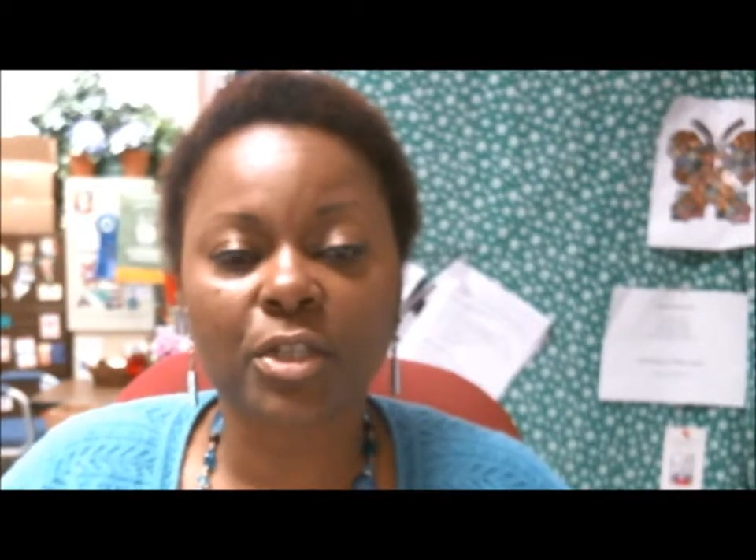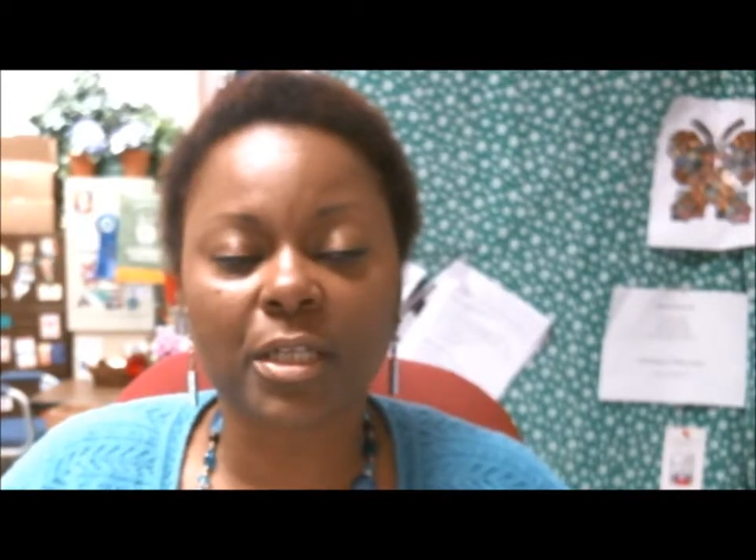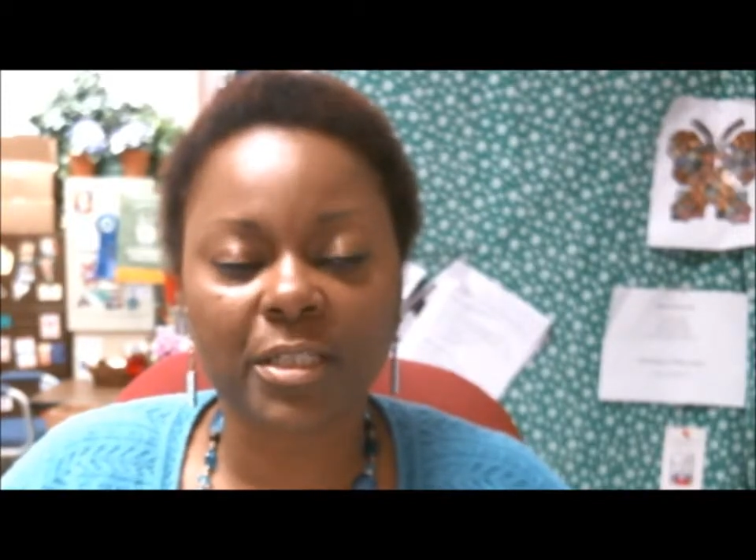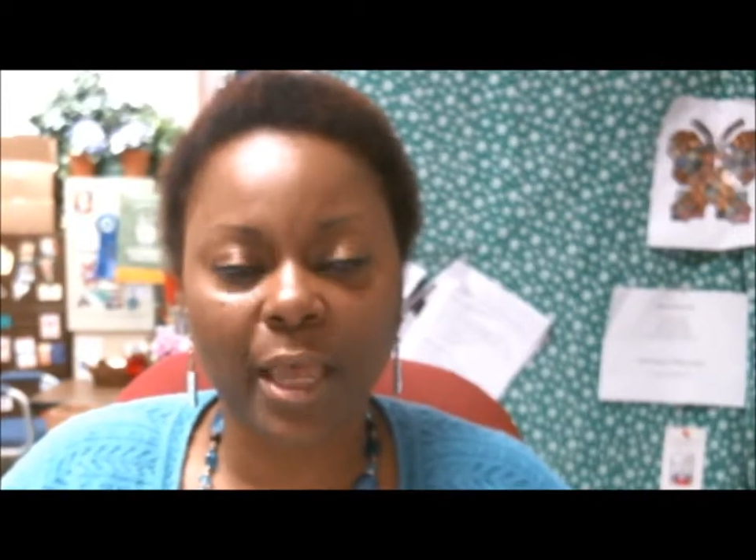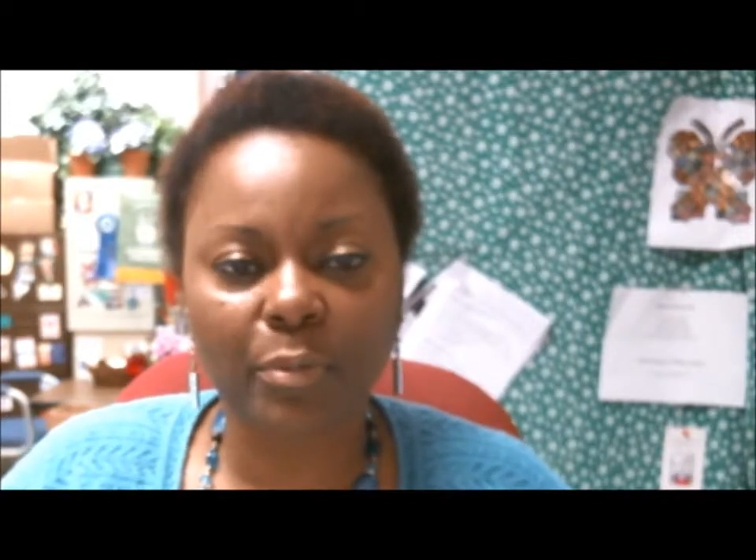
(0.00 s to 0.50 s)
to
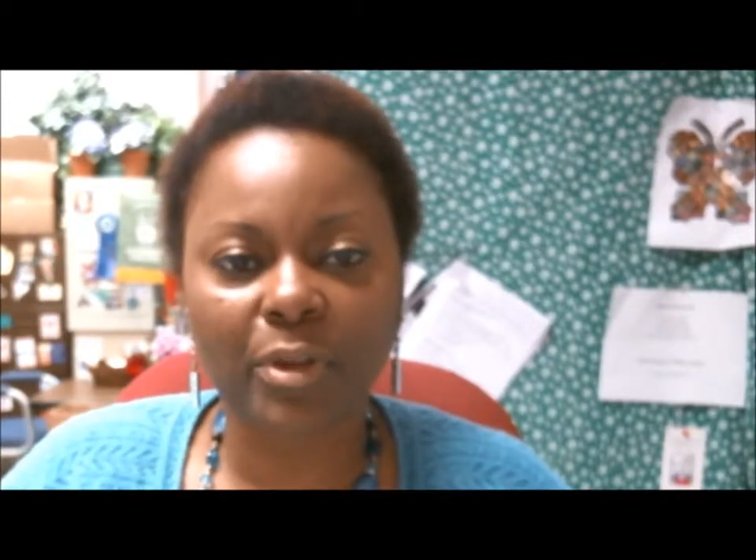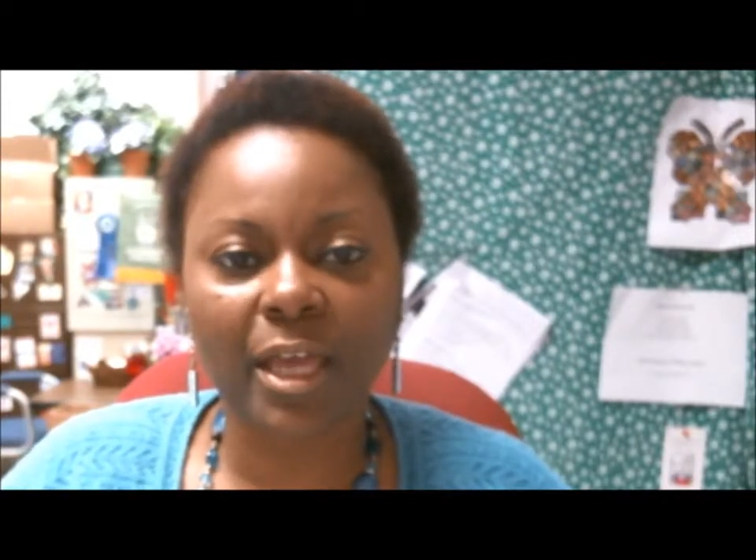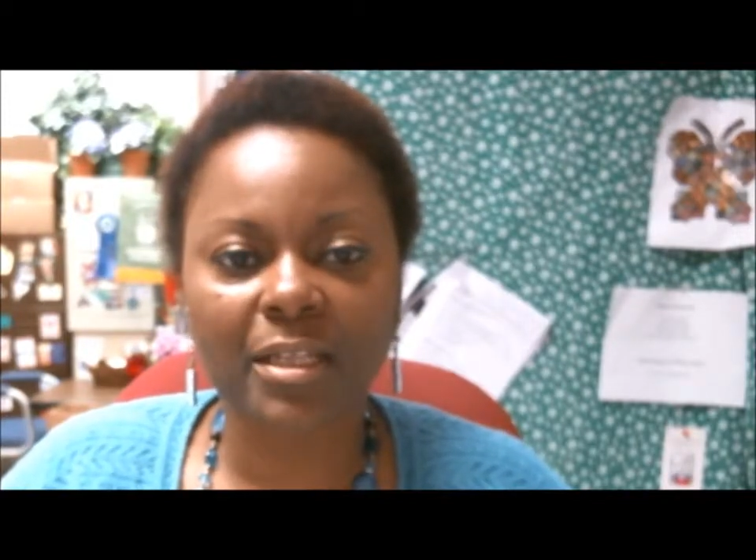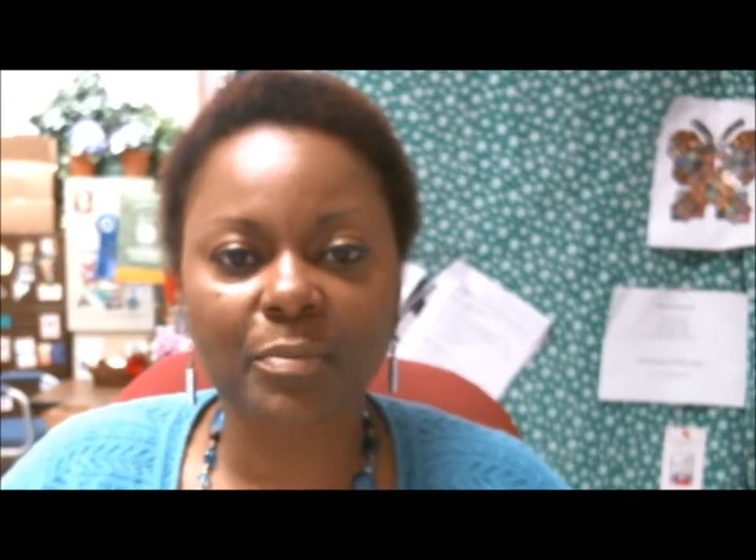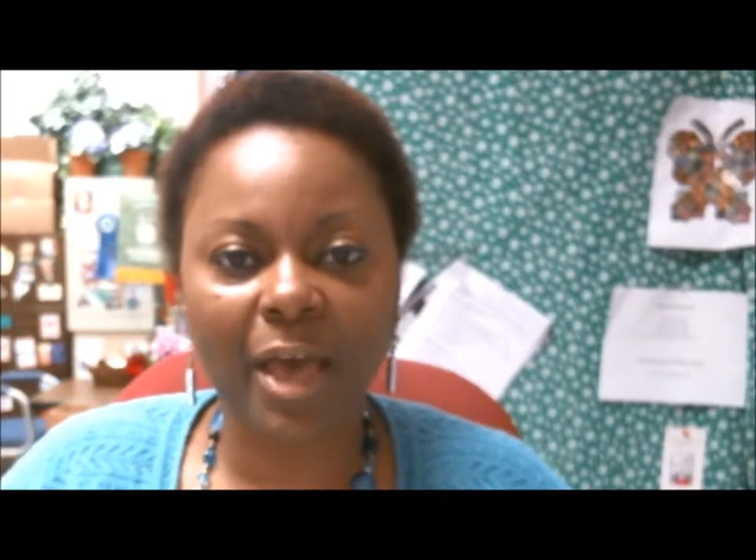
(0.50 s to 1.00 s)
the table
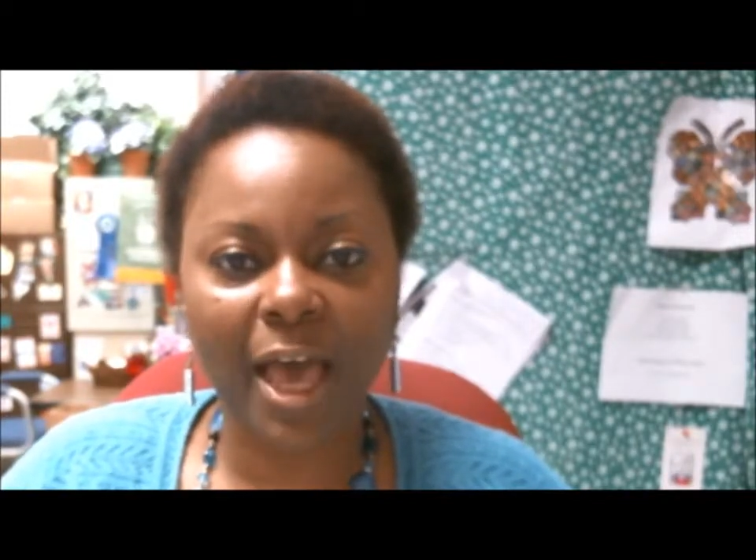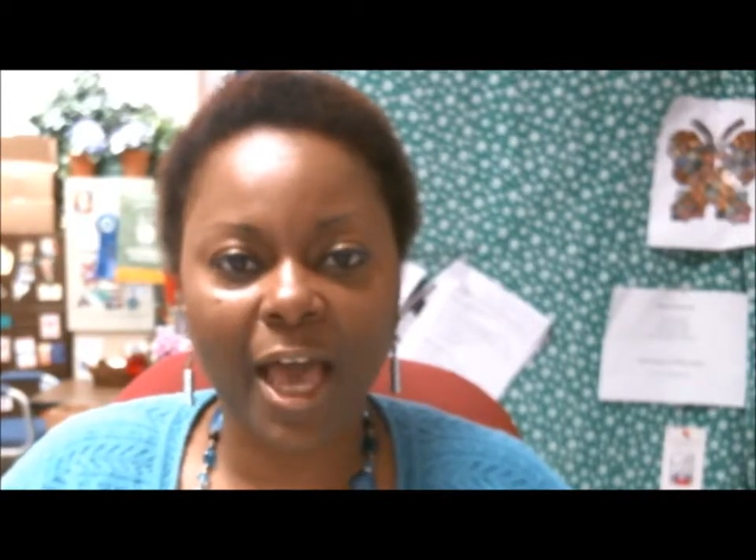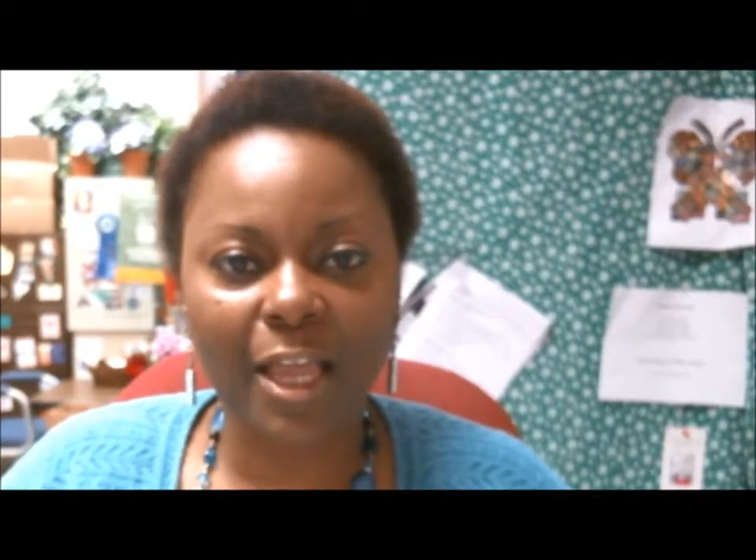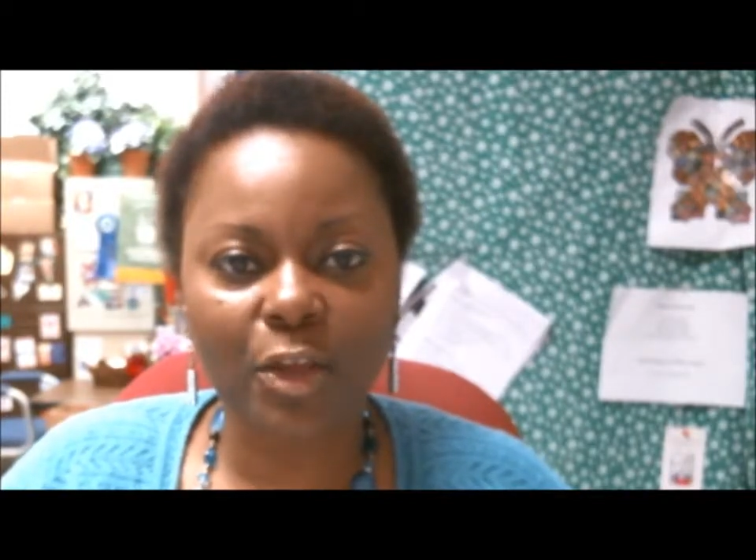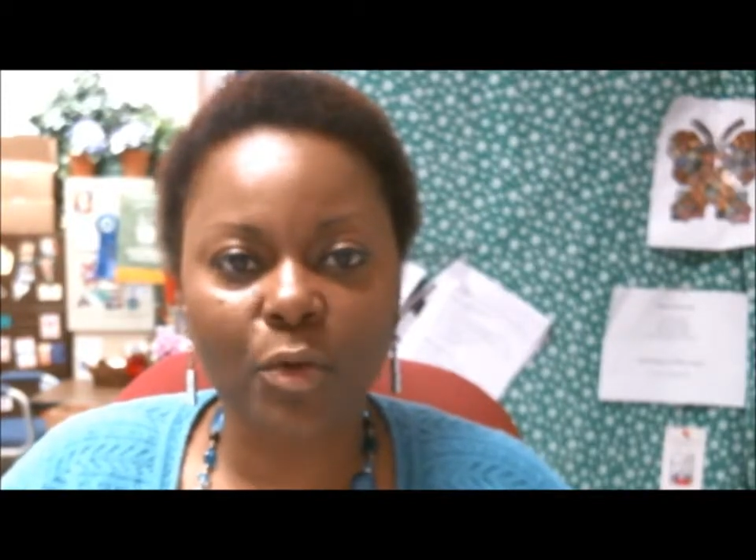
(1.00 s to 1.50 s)
that is
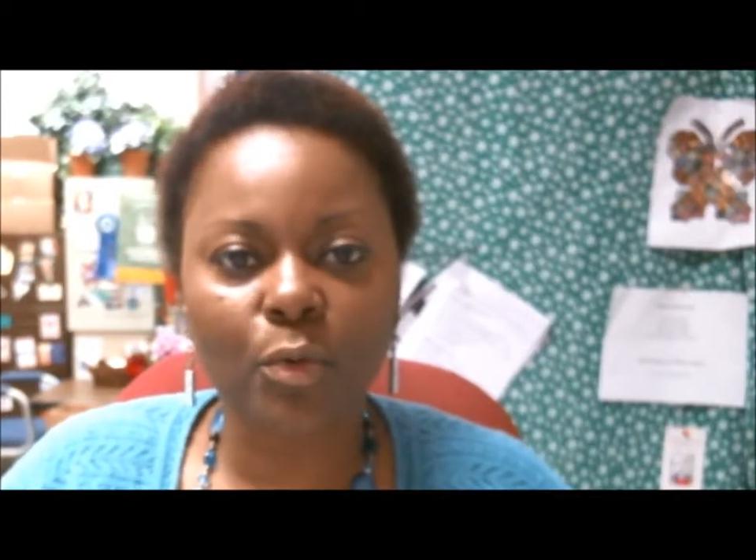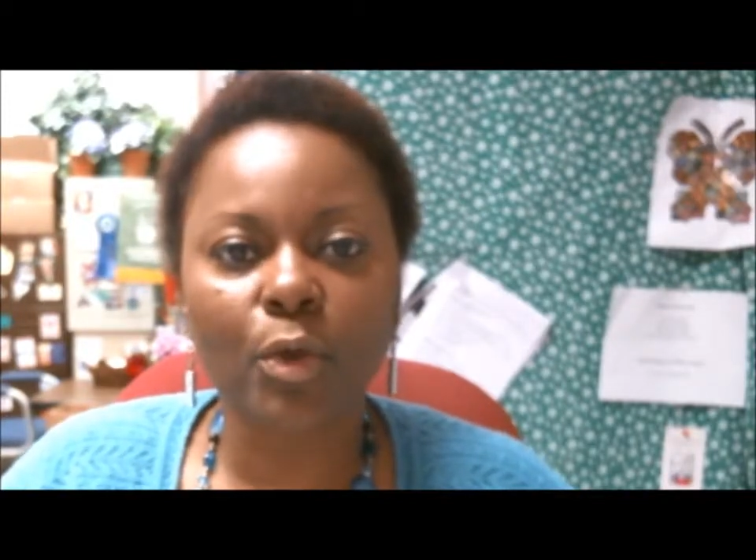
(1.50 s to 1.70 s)
behind you,